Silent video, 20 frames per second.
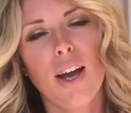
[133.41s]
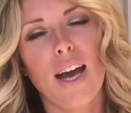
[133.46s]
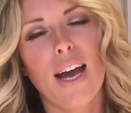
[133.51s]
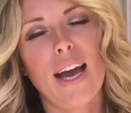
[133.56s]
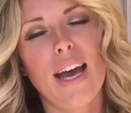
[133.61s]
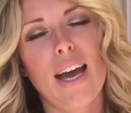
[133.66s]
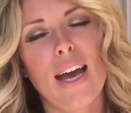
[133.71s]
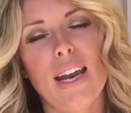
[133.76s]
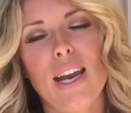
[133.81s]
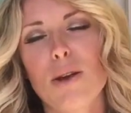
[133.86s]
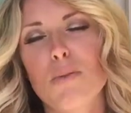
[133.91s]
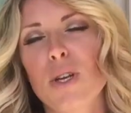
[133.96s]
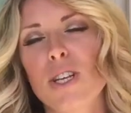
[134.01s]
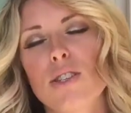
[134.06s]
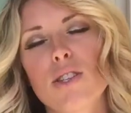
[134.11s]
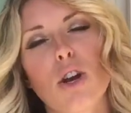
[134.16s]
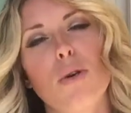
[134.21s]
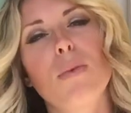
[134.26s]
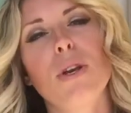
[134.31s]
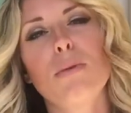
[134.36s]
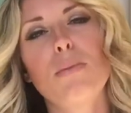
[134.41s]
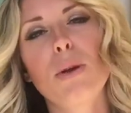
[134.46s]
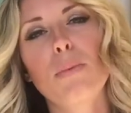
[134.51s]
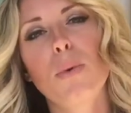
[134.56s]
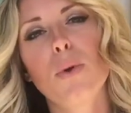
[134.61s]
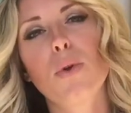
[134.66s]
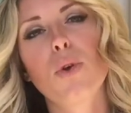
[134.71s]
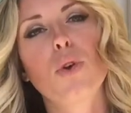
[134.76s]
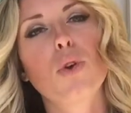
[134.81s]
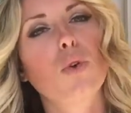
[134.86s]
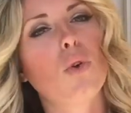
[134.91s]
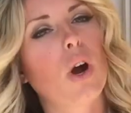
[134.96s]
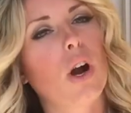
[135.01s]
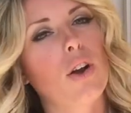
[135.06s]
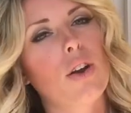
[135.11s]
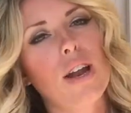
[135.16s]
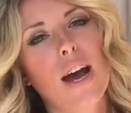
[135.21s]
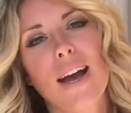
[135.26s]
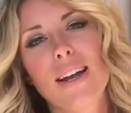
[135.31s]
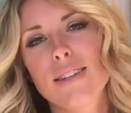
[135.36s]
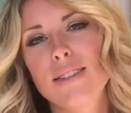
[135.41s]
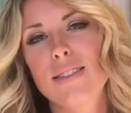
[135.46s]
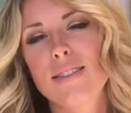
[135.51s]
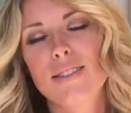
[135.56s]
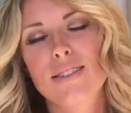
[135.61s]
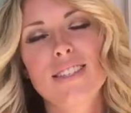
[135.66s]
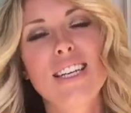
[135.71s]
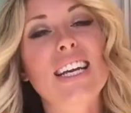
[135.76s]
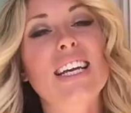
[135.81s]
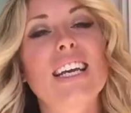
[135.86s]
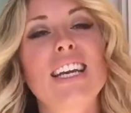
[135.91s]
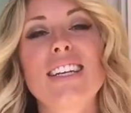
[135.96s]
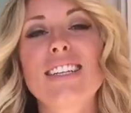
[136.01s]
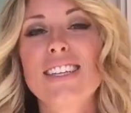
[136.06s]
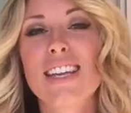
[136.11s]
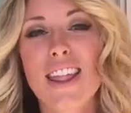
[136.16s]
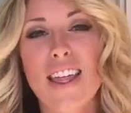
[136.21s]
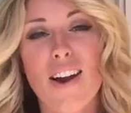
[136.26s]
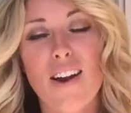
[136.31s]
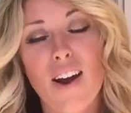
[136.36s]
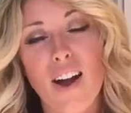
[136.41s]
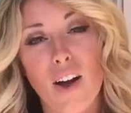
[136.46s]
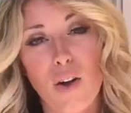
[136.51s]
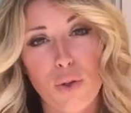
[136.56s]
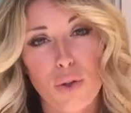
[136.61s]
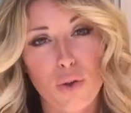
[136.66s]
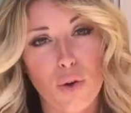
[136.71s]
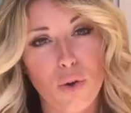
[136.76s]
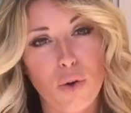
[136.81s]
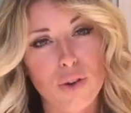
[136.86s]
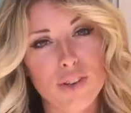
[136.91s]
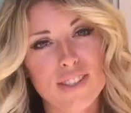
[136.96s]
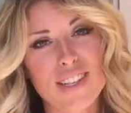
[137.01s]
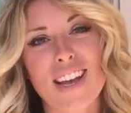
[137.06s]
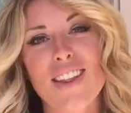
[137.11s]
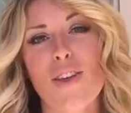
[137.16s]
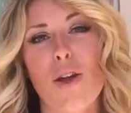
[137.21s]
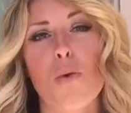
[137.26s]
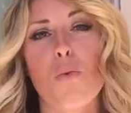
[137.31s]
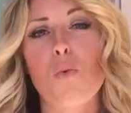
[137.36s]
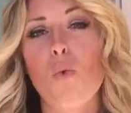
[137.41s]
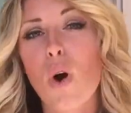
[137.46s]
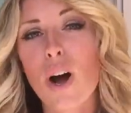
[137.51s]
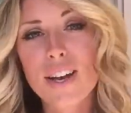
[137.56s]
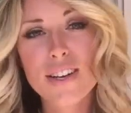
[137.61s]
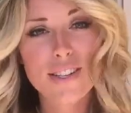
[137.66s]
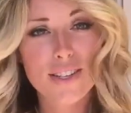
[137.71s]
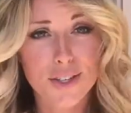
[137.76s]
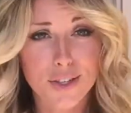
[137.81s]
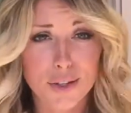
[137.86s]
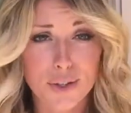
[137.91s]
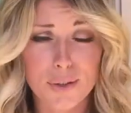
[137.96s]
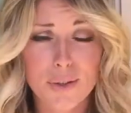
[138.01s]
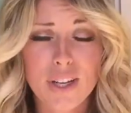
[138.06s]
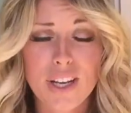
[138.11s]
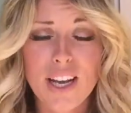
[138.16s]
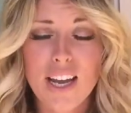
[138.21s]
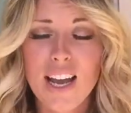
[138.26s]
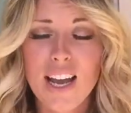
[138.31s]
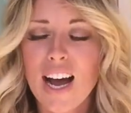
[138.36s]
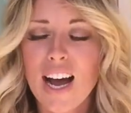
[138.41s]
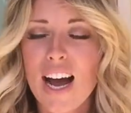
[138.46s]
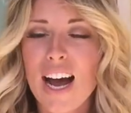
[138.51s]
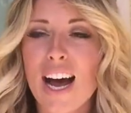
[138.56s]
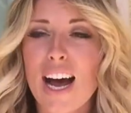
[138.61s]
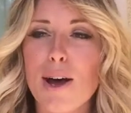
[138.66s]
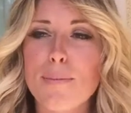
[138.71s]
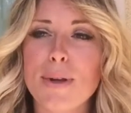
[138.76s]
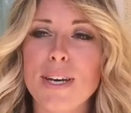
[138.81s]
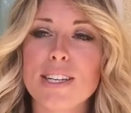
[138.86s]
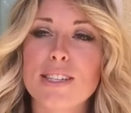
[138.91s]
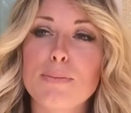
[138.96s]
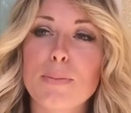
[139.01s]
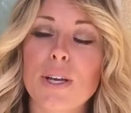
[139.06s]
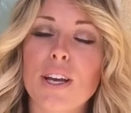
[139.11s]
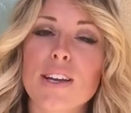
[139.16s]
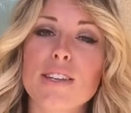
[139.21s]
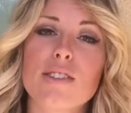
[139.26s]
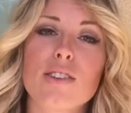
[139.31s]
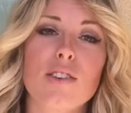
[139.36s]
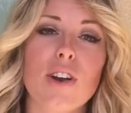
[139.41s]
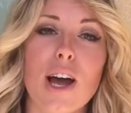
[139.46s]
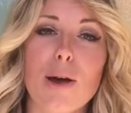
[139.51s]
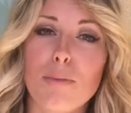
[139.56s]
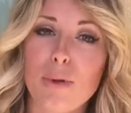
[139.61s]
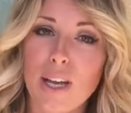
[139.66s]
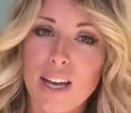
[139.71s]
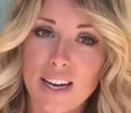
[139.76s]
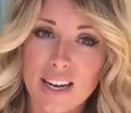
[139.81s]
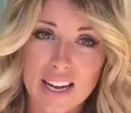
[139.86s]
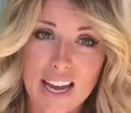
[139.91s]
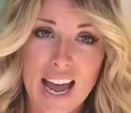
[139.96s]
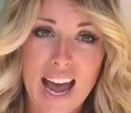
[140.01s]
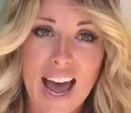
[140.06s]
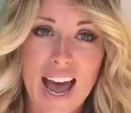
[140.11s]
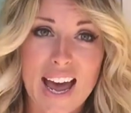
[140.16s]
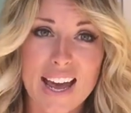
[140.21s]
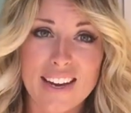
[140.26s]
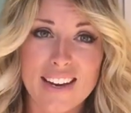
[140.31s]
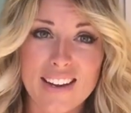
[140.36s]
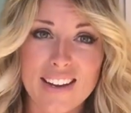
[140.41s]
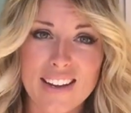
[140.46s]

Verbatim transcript: And I meet so many people who are not sticking to their health goals and they want to, um, and it's because they're not planning ahead.